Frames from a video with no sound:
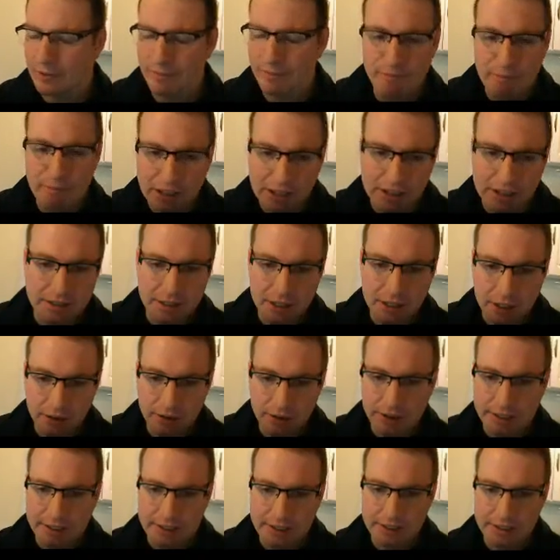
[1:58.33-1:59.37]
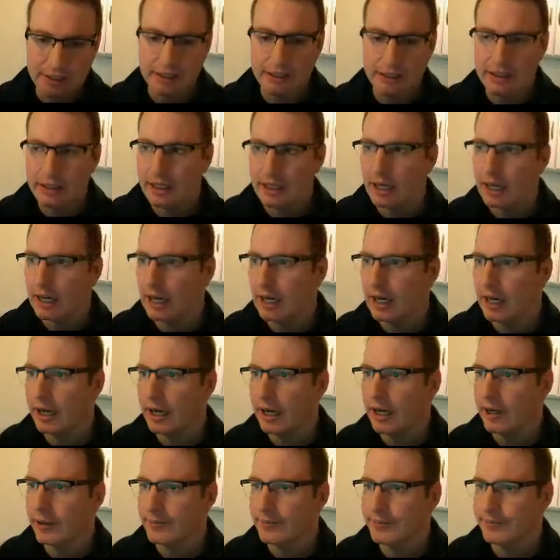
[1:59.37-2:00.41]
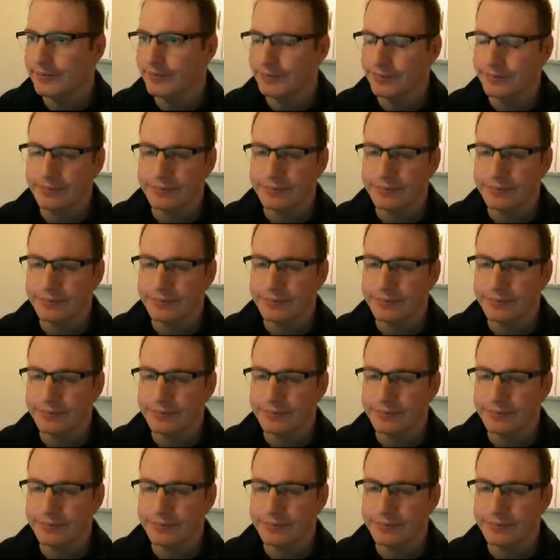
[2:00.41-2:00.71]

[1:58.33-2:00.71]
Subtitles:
military, like